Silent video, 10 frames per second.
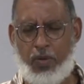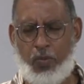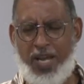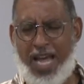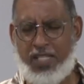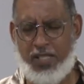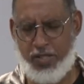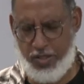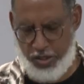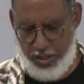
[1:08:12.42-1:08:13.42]
We ask this
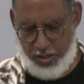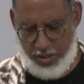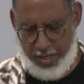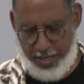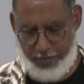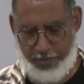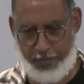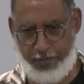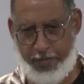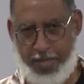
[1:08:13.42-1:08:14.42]
in Jesus' name.
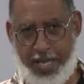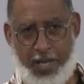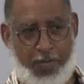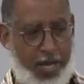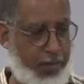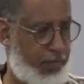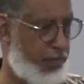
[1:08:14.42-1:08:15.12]
Amen.